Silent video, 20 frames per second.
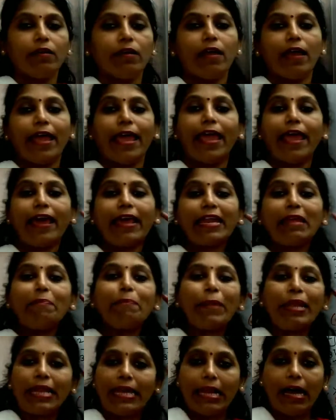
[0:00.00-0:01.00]
Hairy
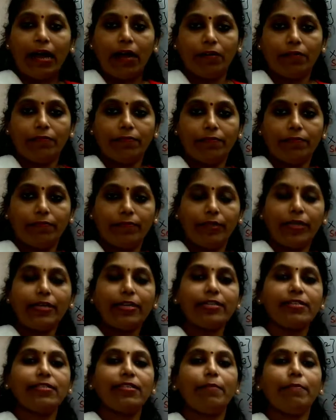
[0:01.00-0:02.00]
pinna. It
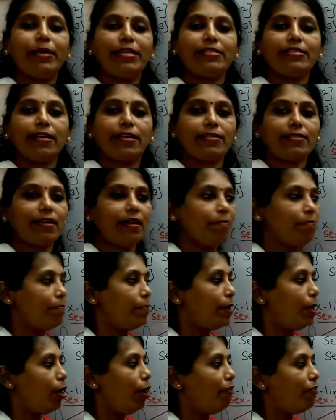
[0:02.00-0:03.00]
is the best
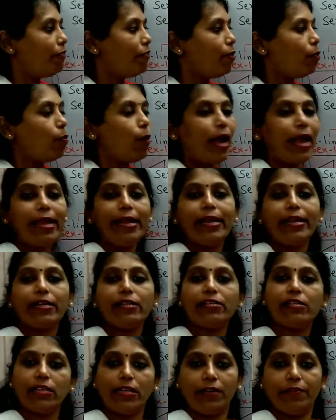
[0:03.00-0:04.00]
example of Y-linked
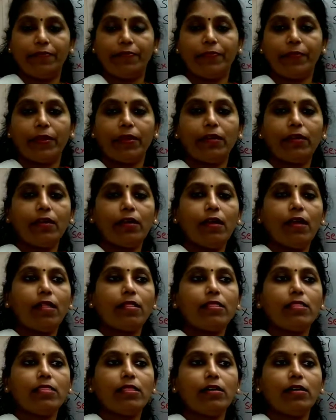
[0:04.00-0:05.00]
gene.
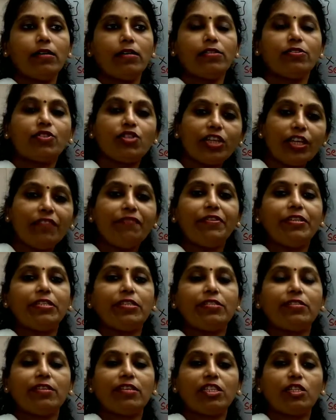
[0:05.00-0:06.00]
The gene which
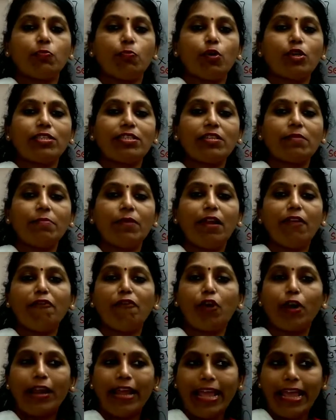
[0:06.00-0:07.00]
is responsible
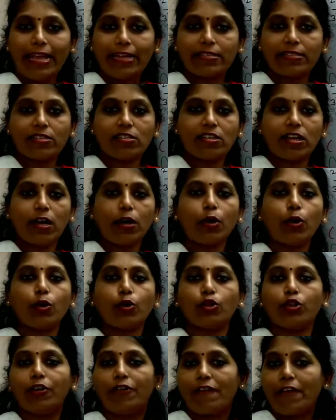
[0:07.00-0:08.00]
for extra
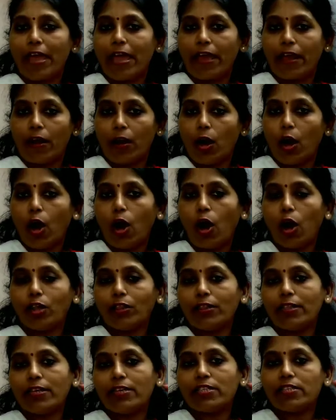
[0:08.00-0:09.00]
growth of hair on
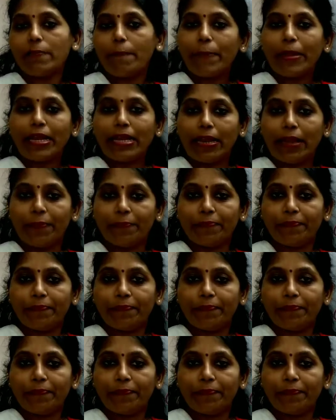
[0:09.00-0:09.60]
this pinna,